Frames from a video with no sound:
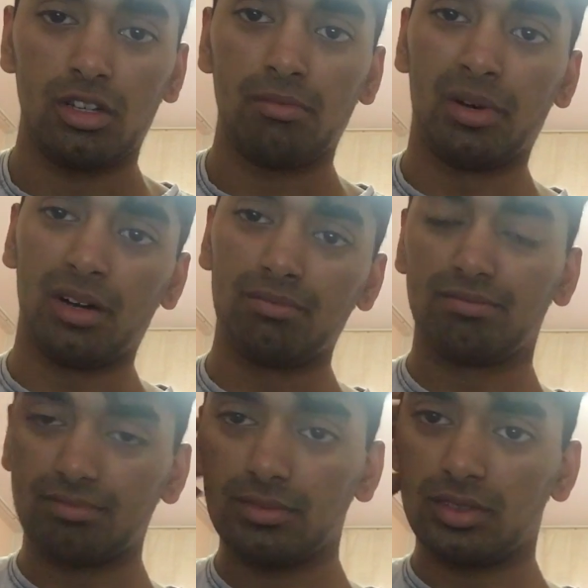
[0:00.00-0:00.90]
but
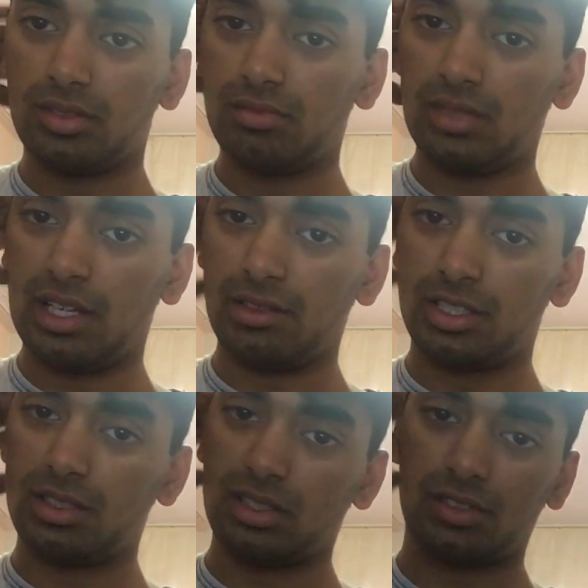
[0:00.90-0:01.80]
it
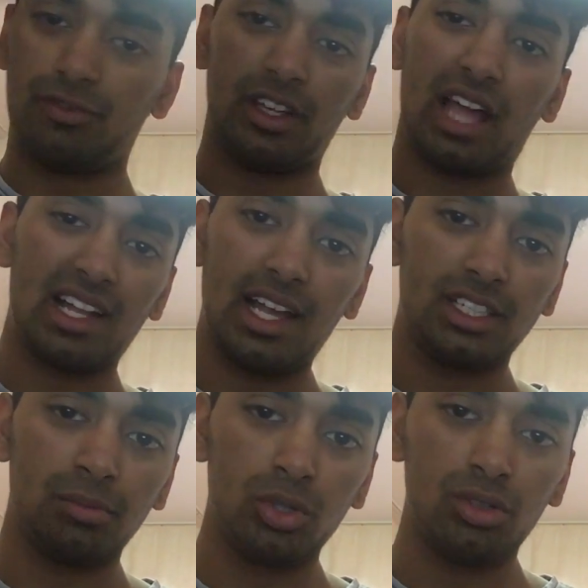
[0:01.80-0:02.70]
just fit that
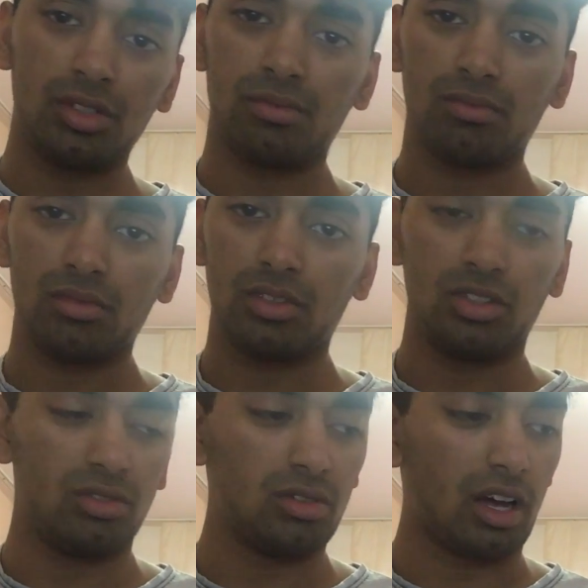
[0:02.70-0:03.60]
lazy mood.
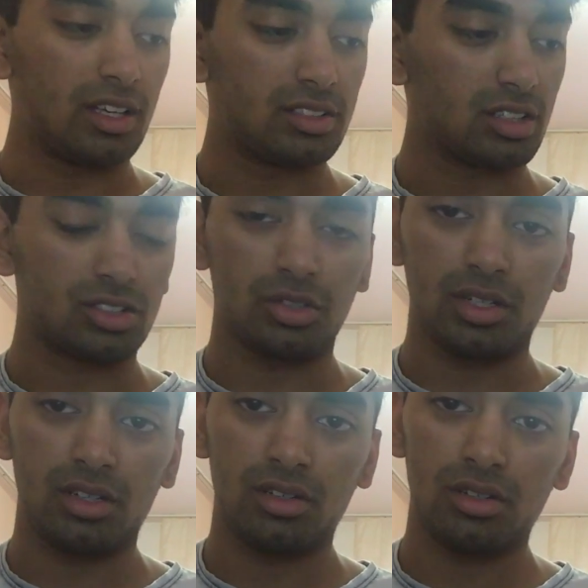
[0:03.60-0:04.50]
I just do it.